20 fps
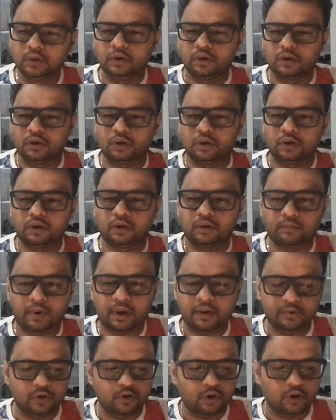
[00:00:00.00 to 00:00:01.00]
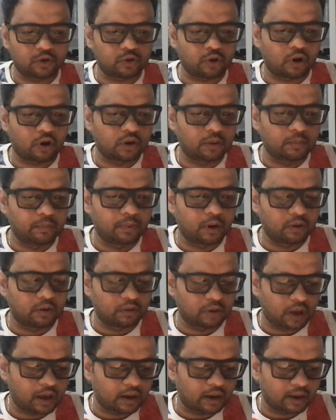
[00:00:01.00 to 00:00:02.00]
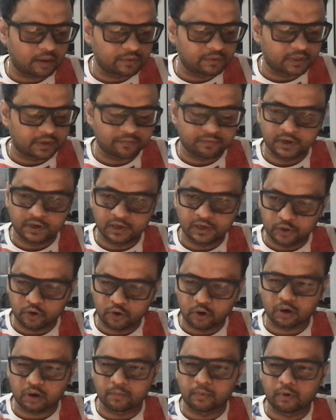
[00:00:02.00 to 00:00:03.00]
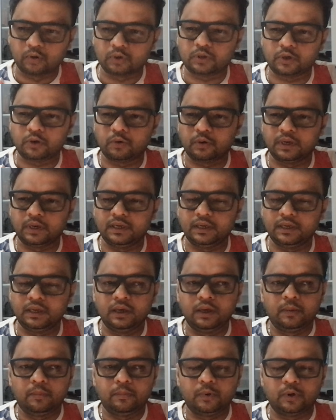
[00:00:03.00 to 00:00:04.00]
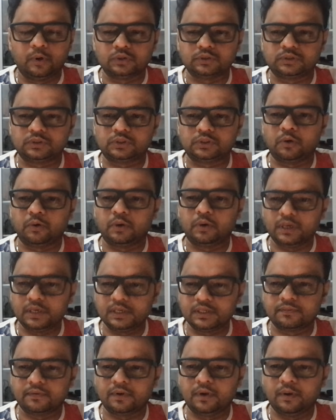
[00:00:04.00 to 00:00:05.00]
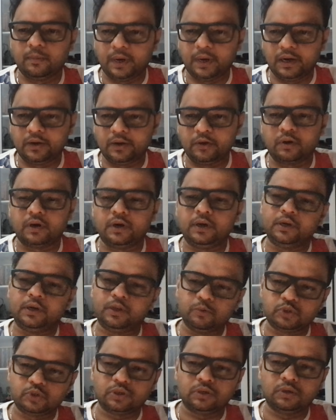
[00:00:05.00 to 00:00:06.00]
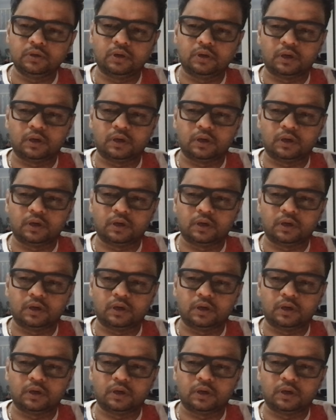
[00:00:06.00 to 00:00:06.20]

I will not talk about. I will definitely talk about theory, because theories will build your intuition.